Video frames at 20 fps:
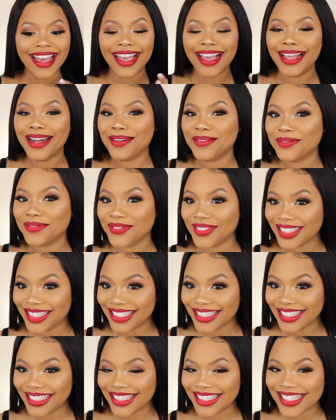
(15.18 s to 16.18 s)
And I'm
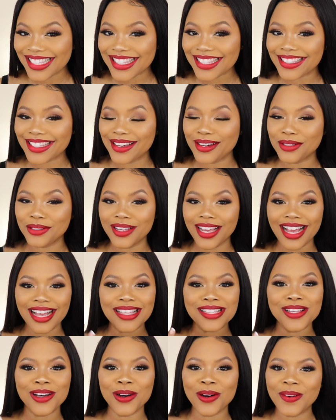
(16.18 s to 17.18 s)
feeling it. So you
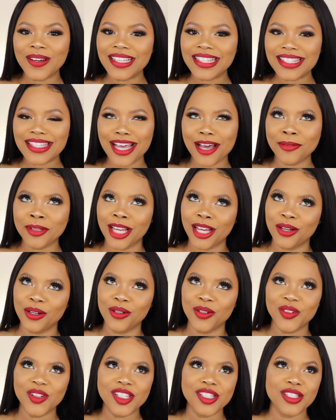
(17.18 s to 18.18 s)
guys always tell me I
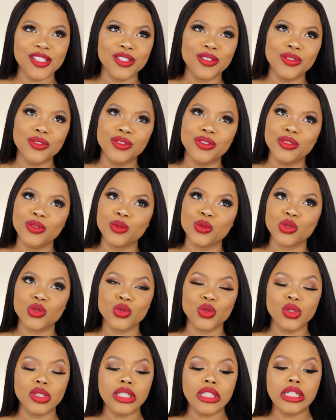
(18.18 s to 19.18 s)
always do
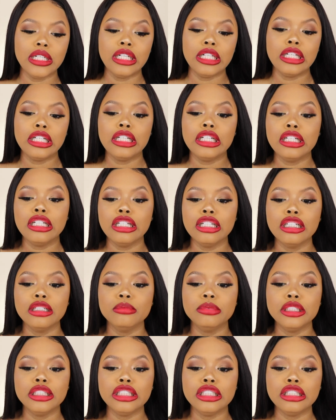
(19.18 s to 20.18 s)
neutral
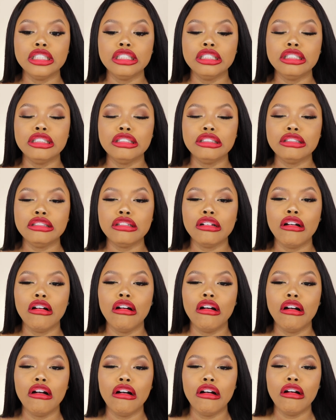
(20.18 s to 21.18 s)
lips and
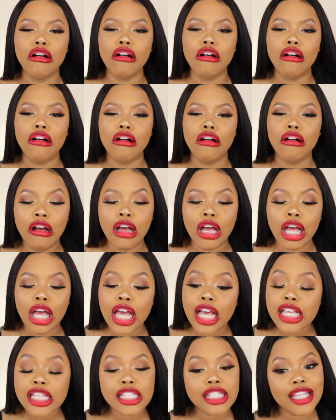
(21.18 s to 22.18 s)
stuff.
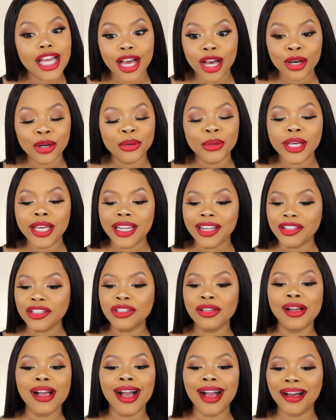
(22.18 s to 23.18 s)
So here
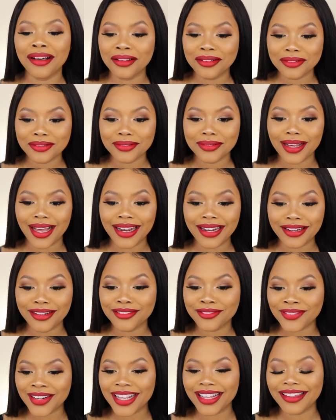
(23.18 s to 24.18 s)
you go. I did
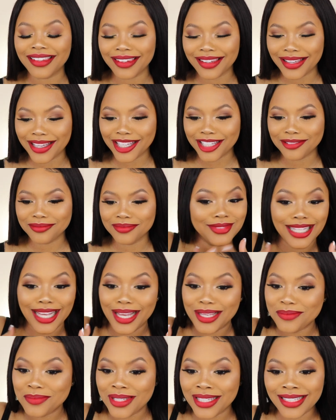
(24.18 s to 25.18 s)
a red lip.
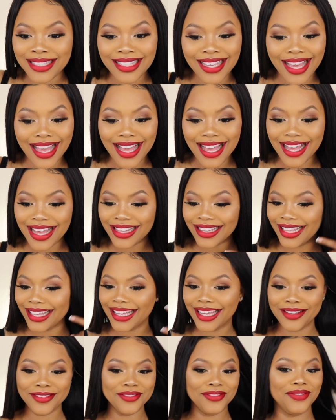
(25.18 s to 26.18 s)
I mean, yeah,
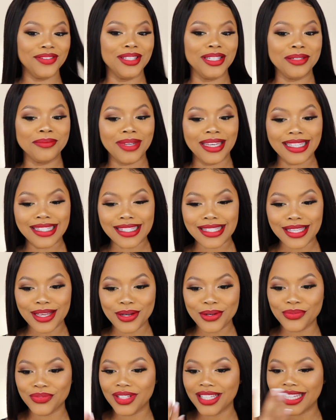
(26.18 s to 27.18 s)
like I'm feeling
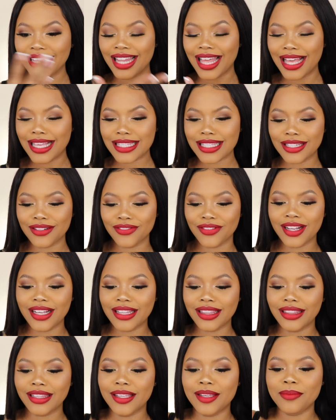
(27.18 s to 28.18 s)
myself. The classic
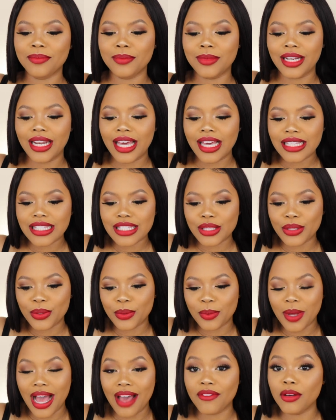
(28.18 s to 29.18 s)
red lip, nice
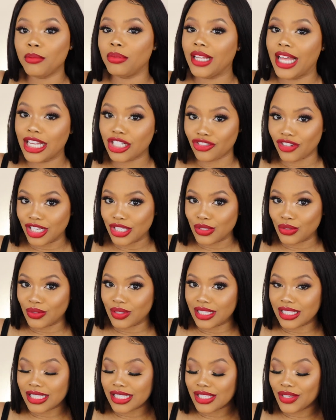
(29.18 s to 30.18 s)
little, I have a black dress
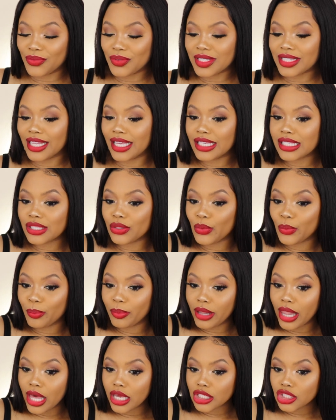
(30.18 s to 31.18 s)
on, so it's a nice little
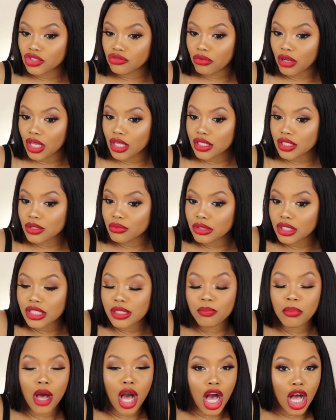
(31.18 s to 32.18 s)
black dress with
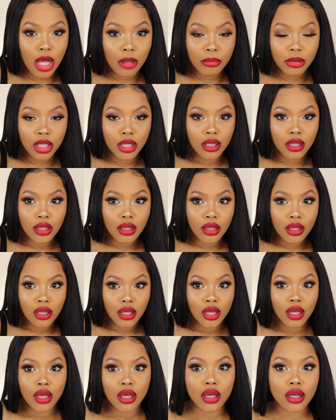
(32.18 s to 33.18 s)
this pop
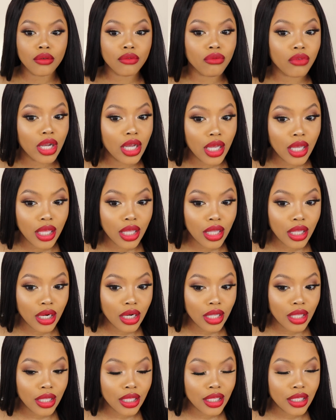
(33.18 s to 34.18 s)
of red
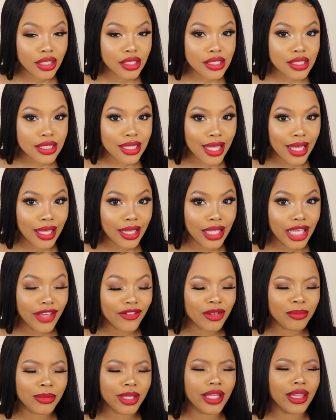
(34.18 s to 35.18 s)
is like
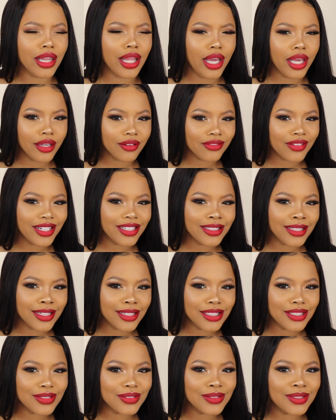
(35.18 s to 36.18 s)
giving me life right
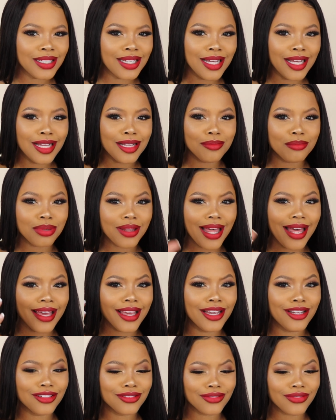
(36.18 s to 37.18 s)
now.
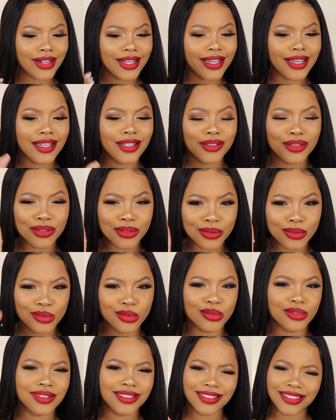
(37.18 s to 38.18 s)
Black, red,
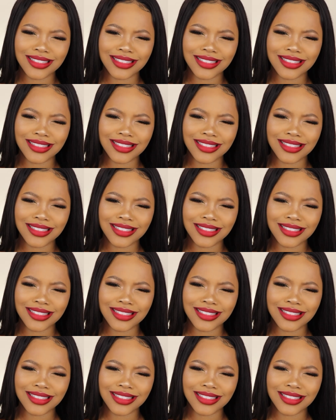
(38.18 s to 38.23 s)
ooh.